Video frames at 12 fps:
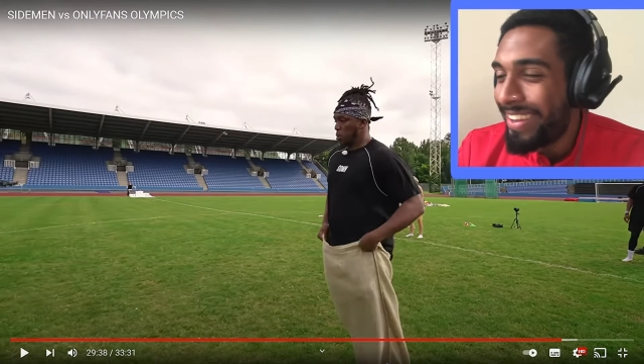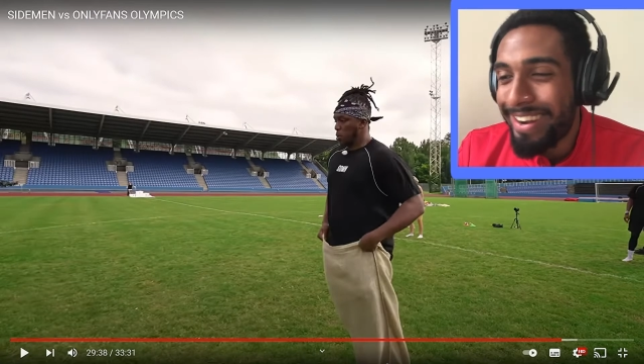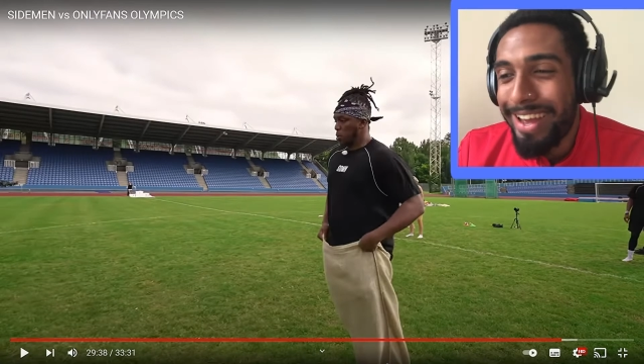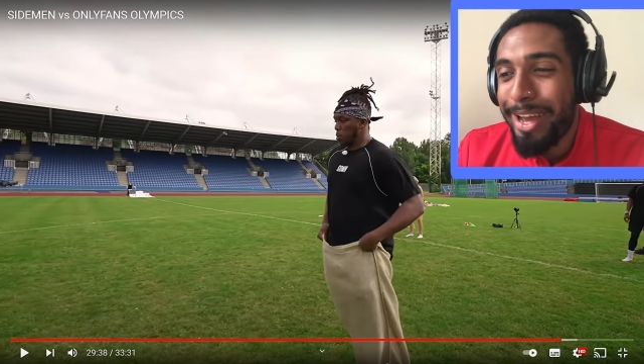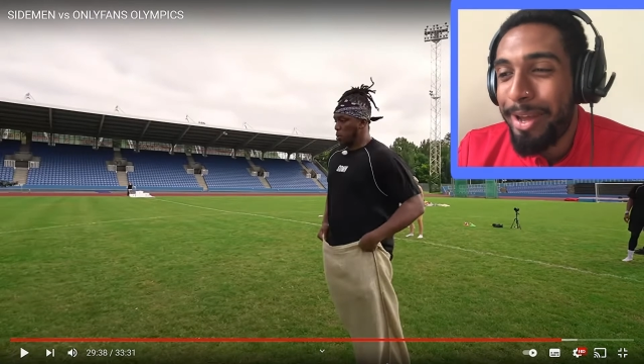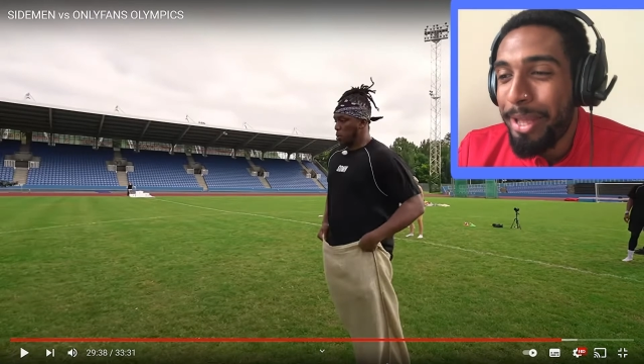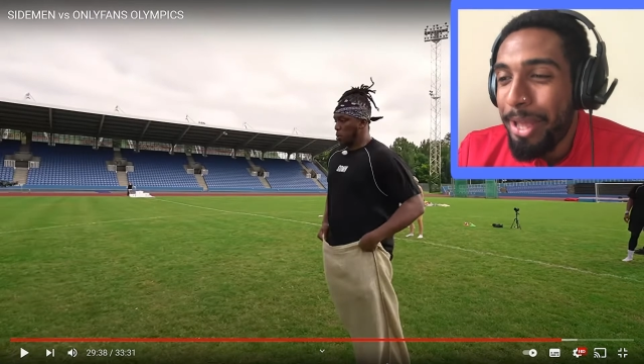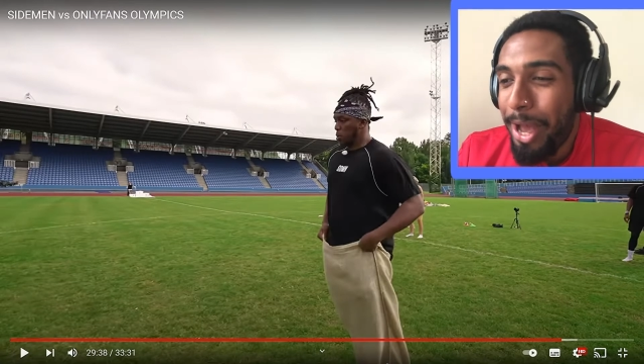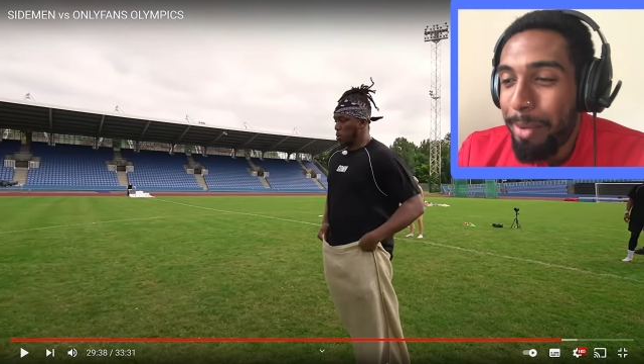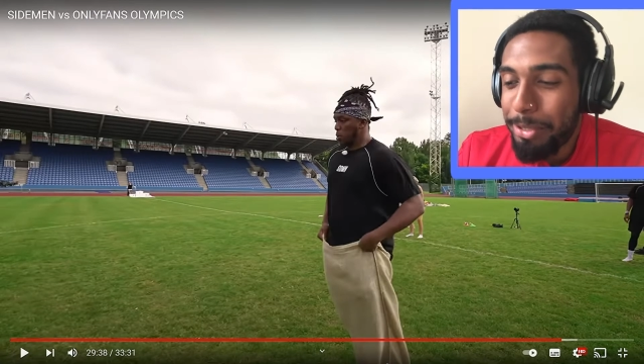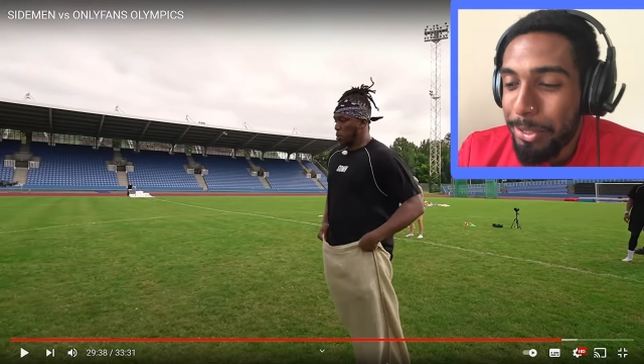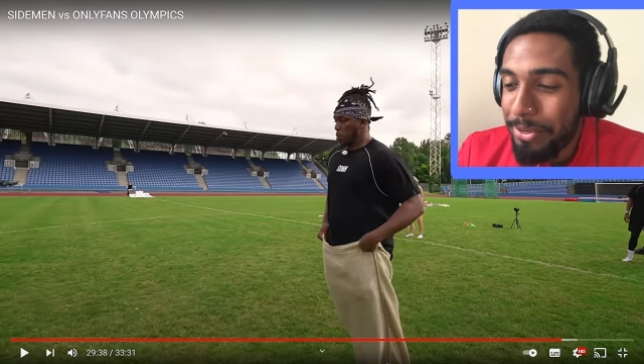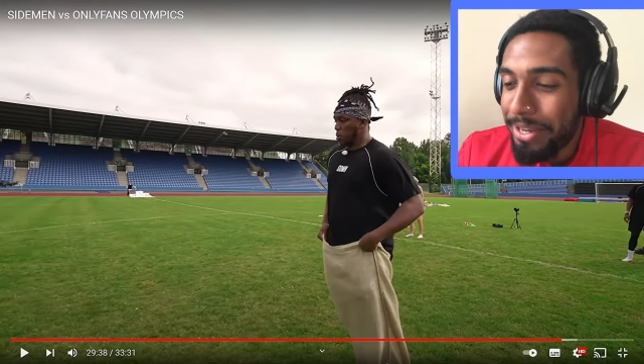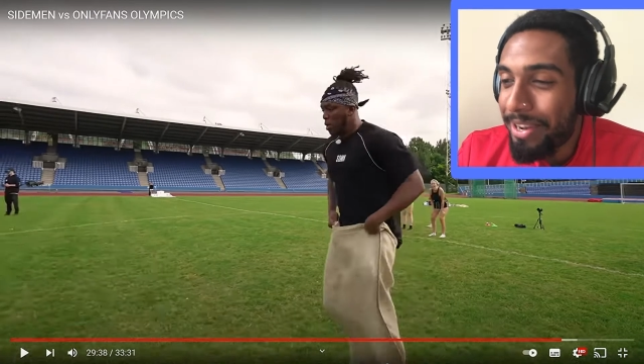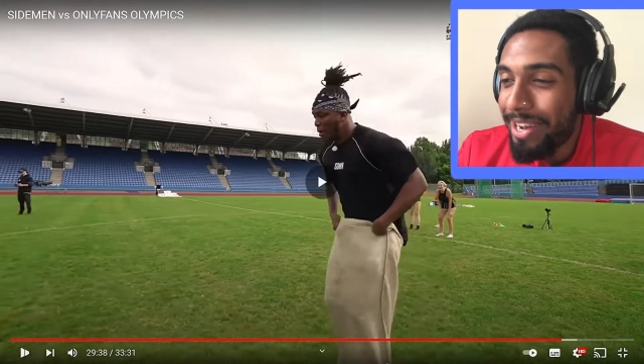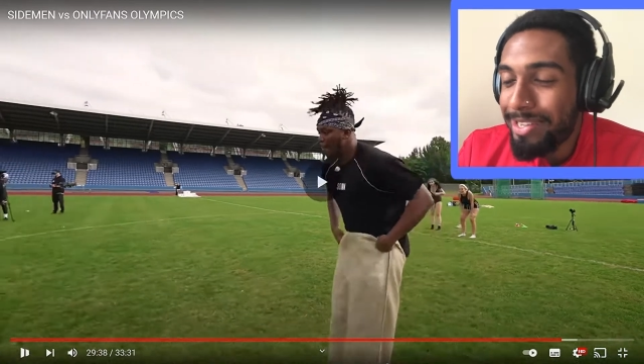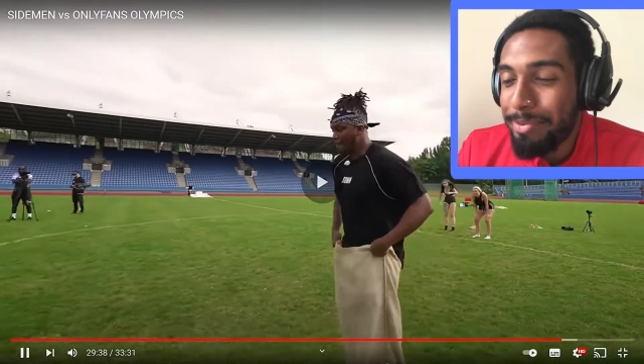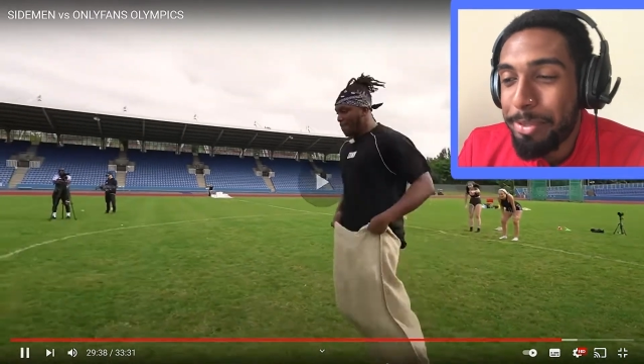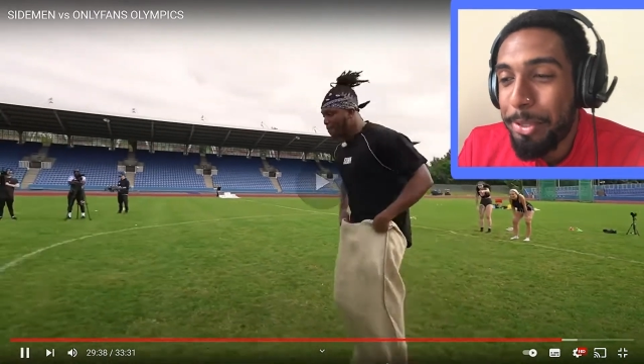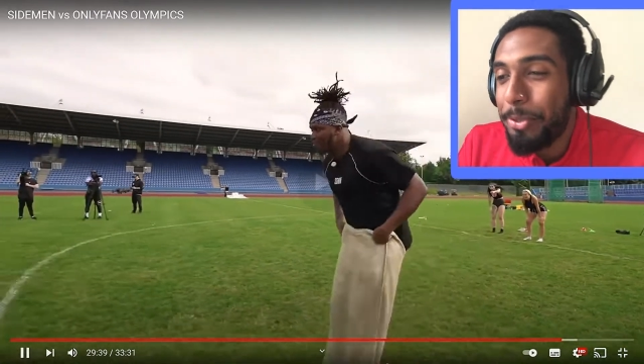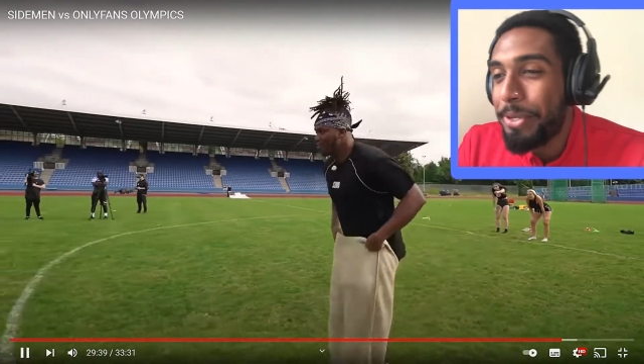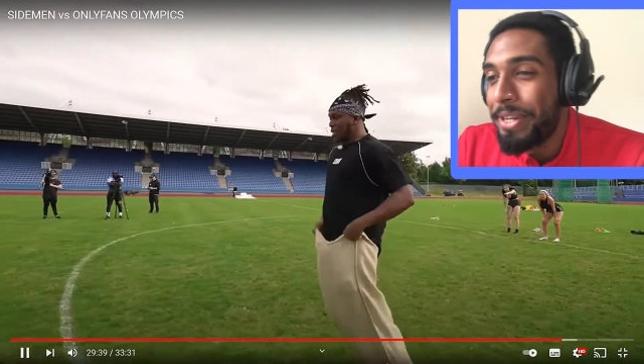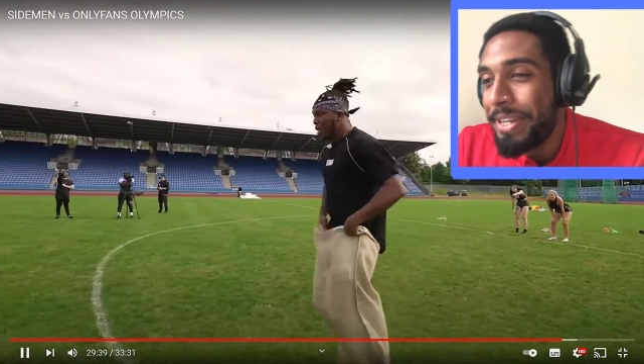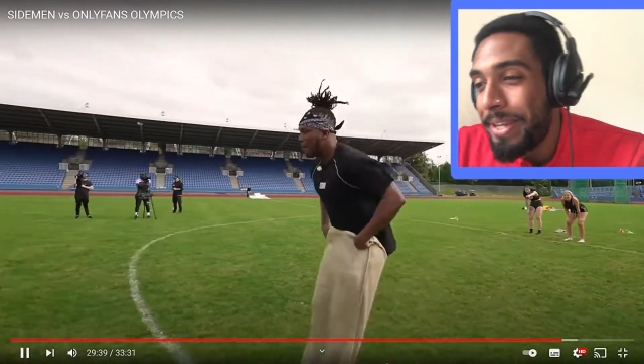Nah, I'm joking, guys. I'm
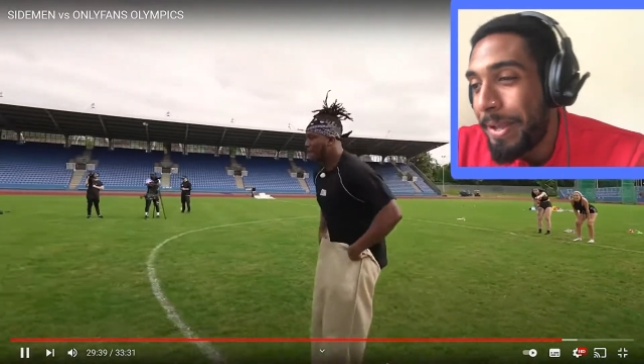joking.